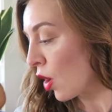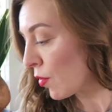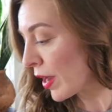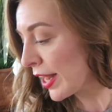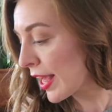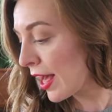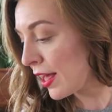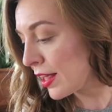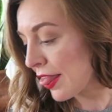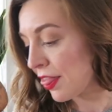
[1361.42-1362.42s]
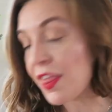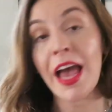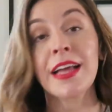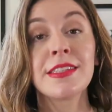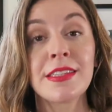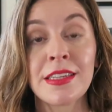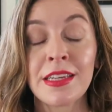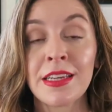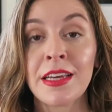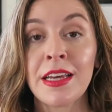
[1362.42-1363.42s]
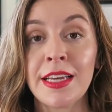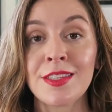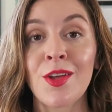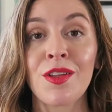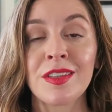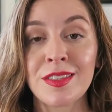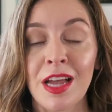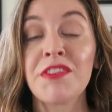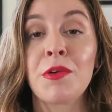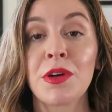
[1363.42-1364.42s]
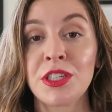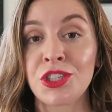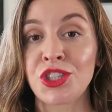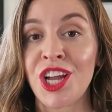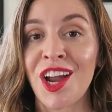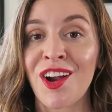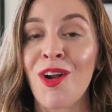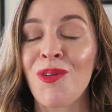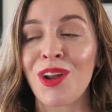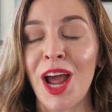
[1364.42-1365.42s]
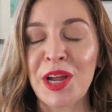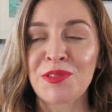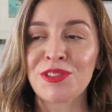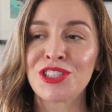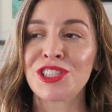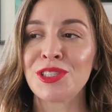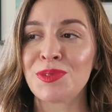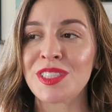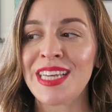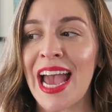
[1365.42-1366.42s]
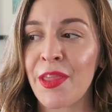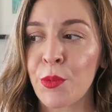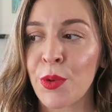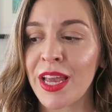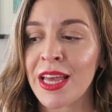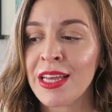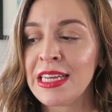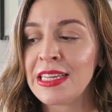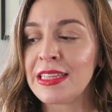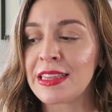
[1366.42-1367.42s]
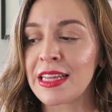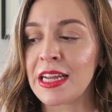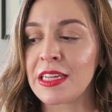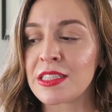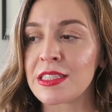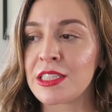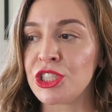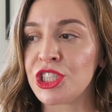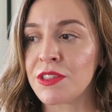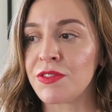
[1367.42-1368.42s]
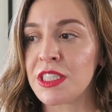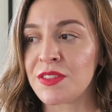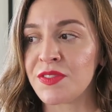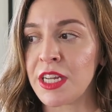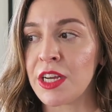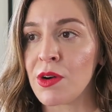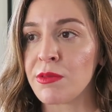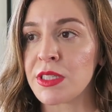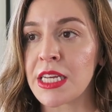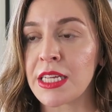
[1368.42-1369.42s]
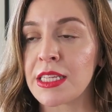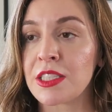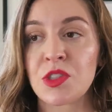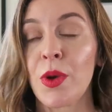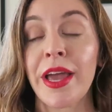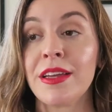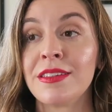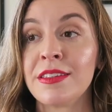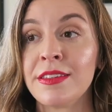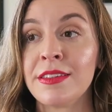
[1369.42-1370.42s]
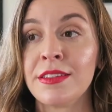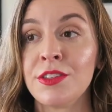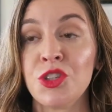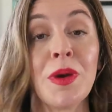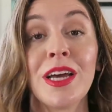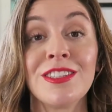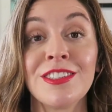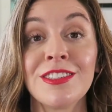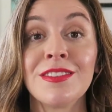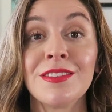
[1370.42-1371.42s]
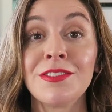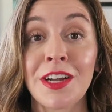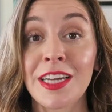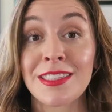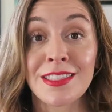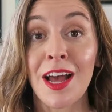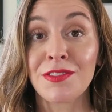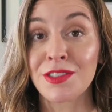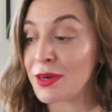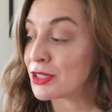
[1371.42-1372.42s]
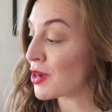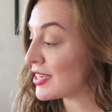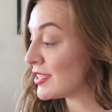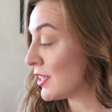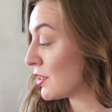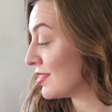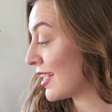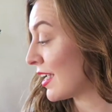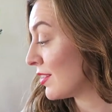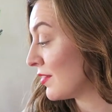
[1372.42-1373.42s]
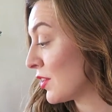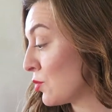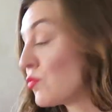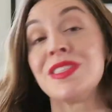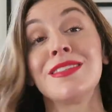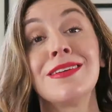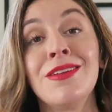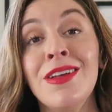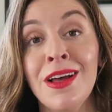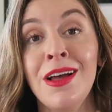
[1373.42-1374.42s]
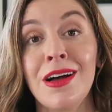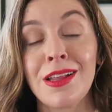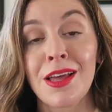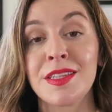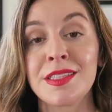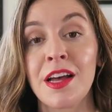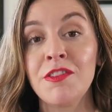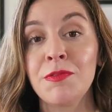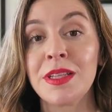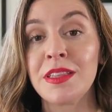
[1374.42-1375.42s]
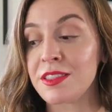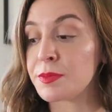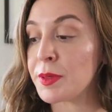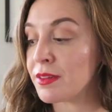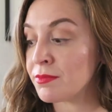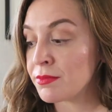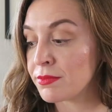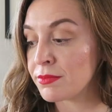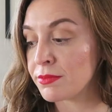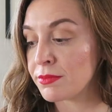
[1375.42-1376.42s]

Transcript: Alrighty, uh, that is all the stuff I wanted to share. When I originally was gathering the things to share for this video, I was like, that's way too much freaking stuff. So I tried to narrow it down even though it was still a lot of stuff, but this has been